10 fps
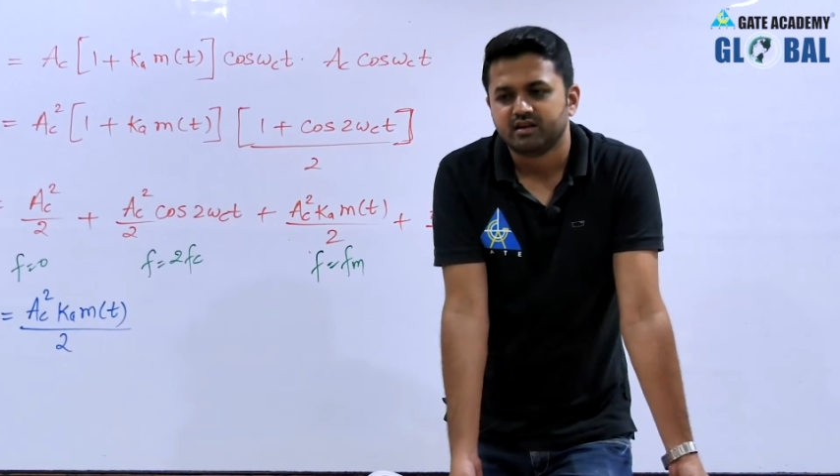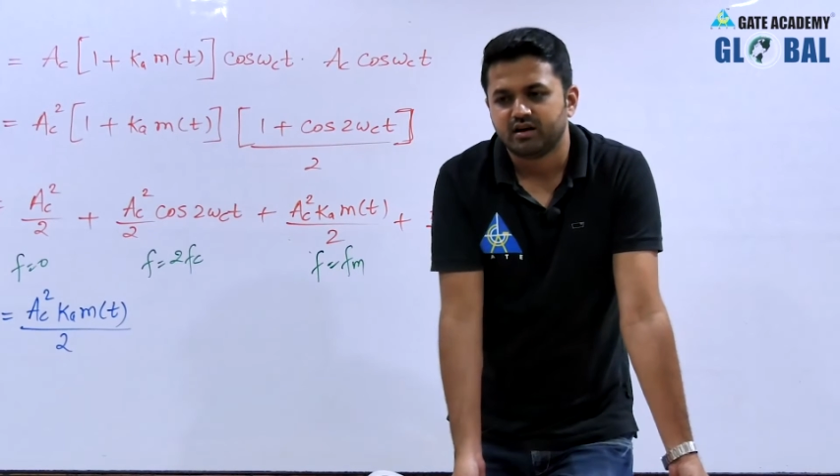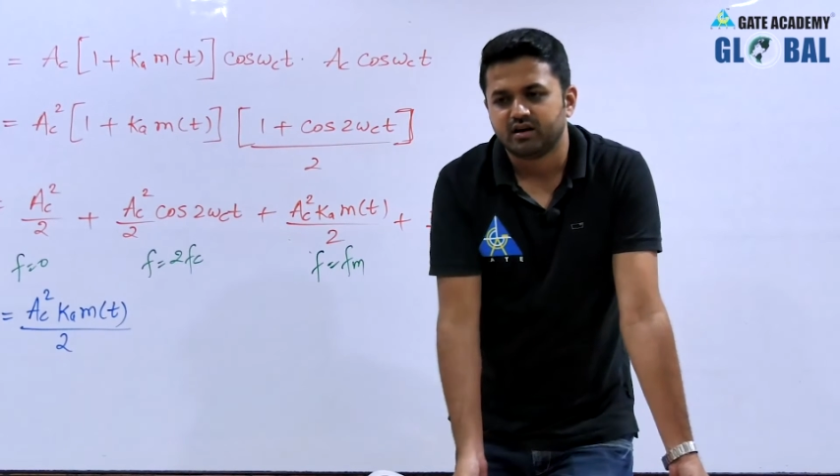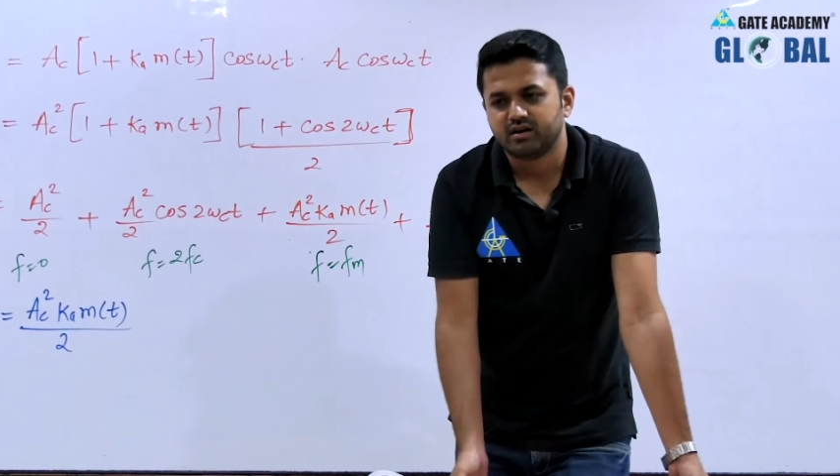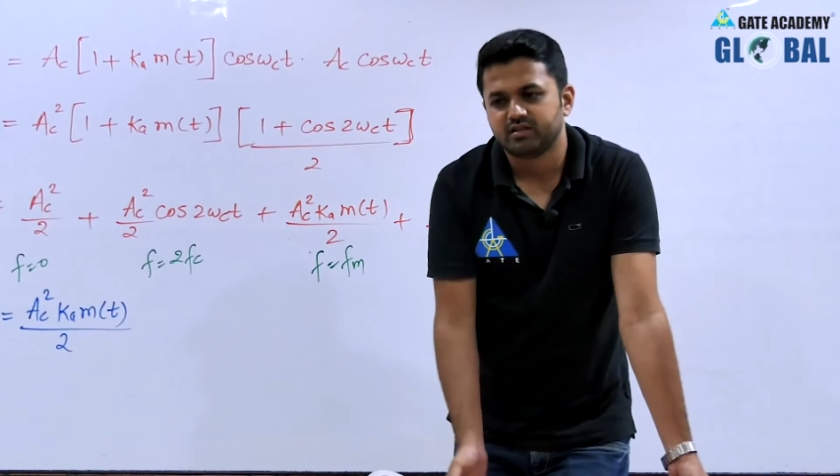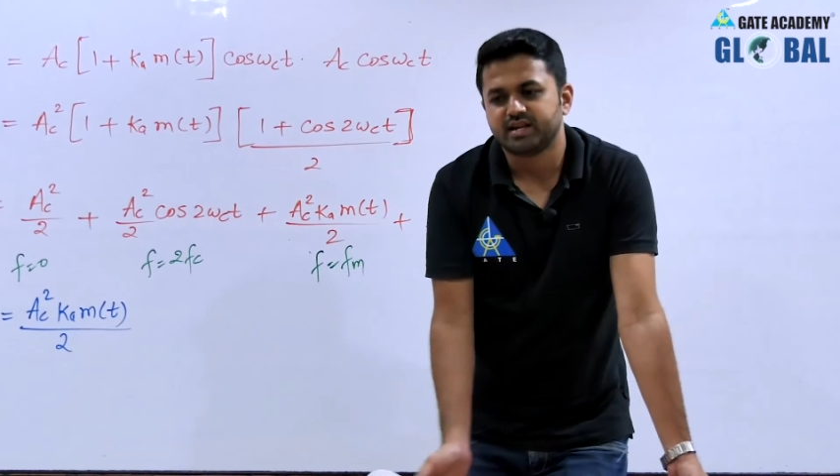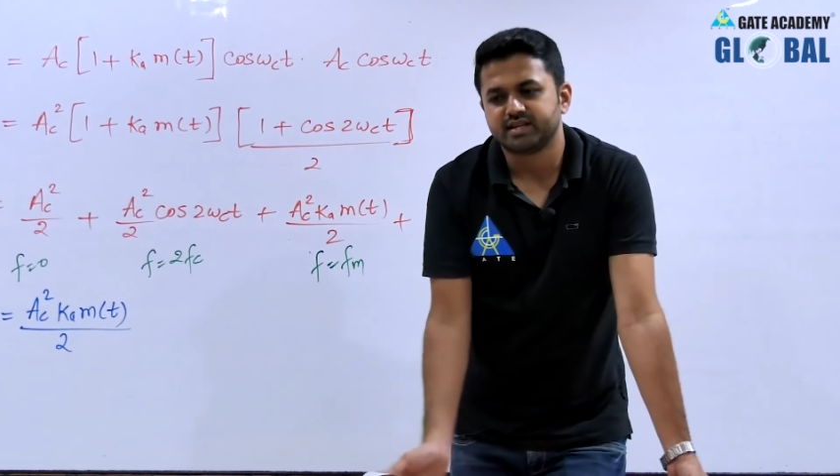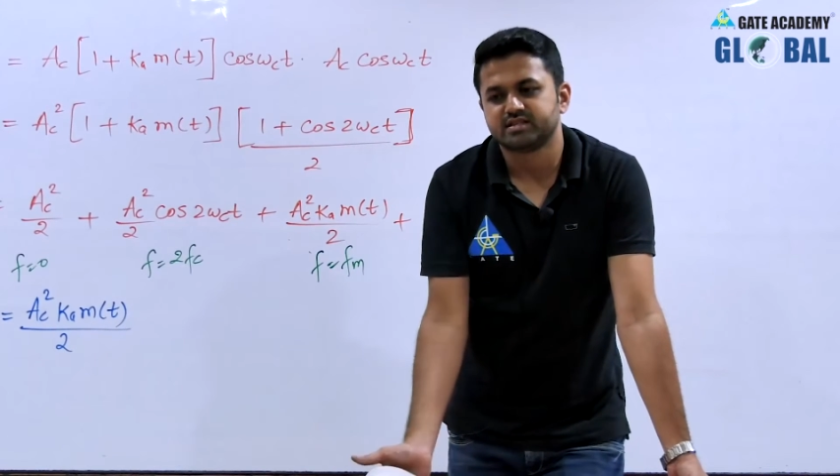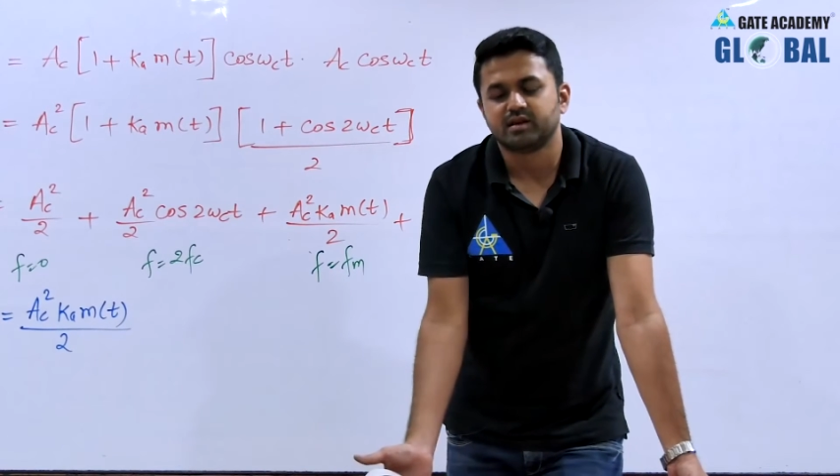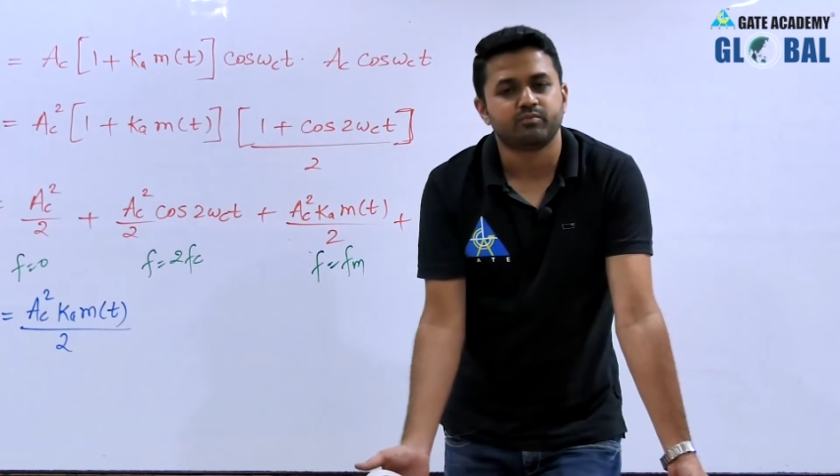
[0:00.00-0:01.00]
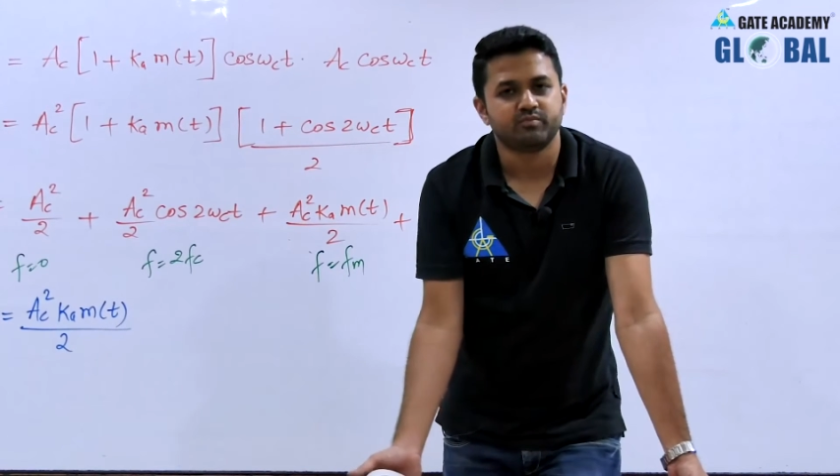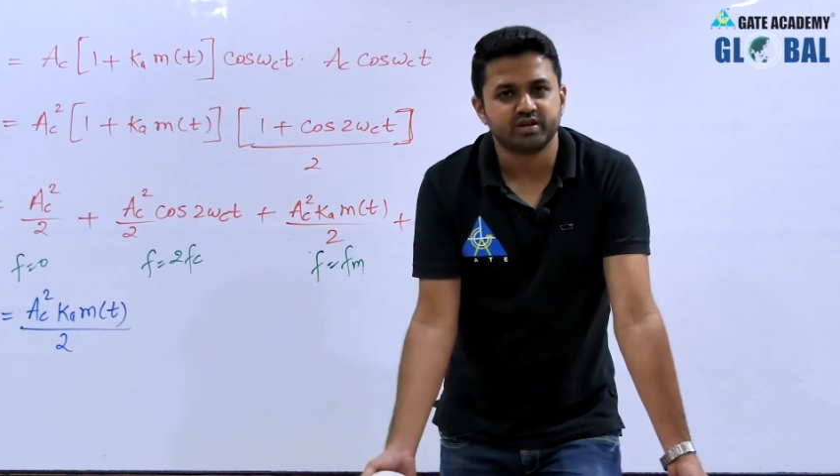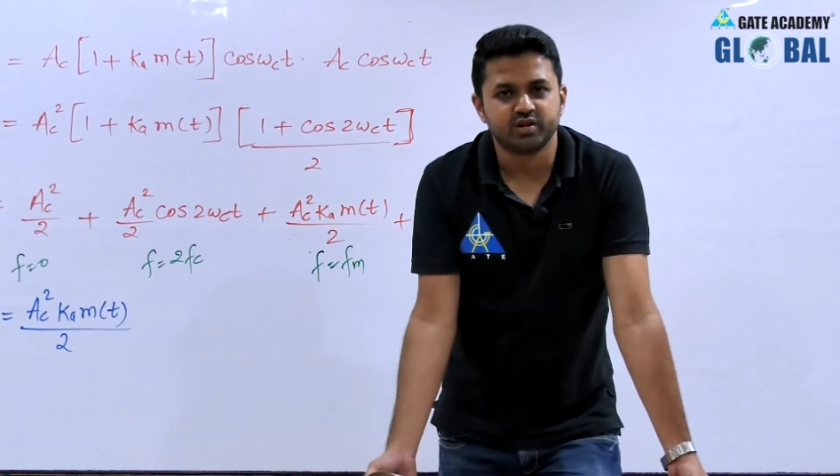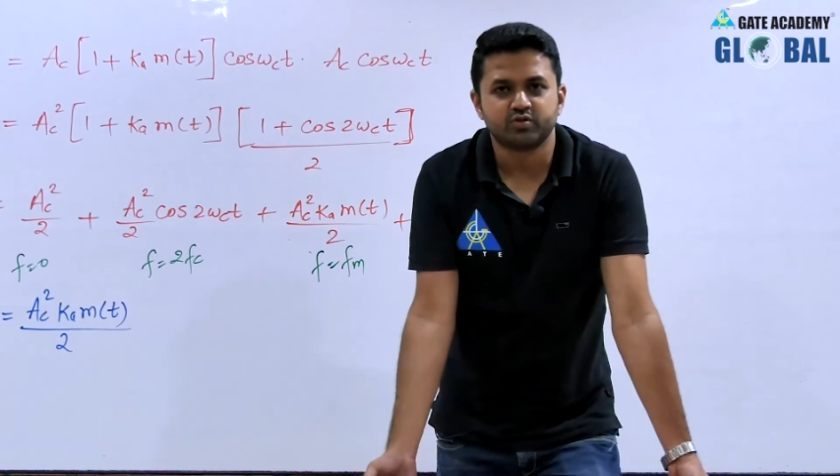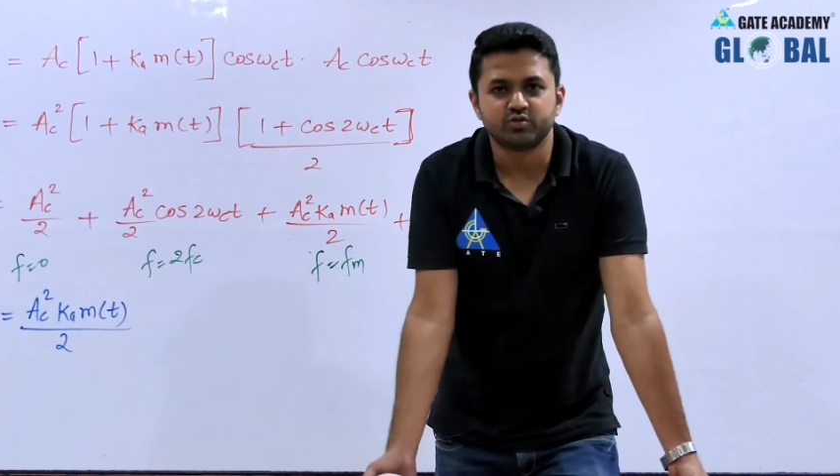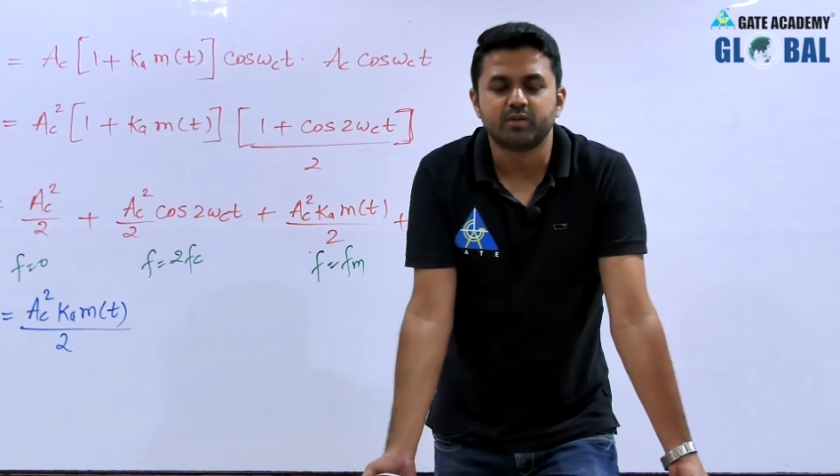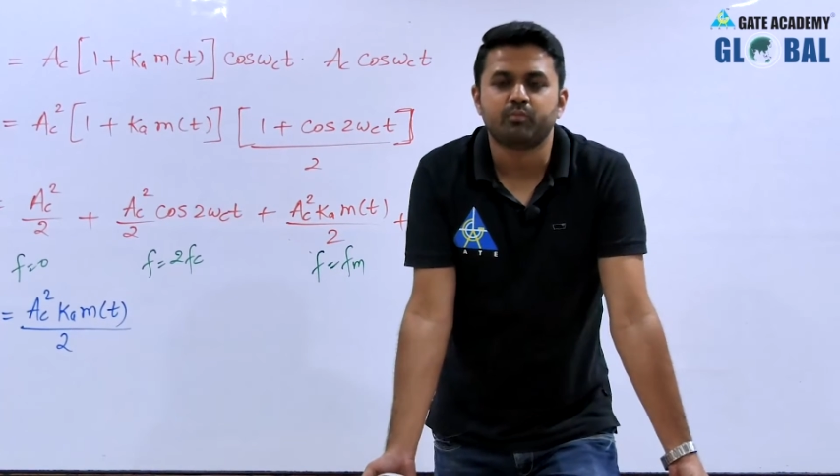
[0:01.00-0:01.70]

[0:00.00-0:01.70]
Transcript: that is the due to the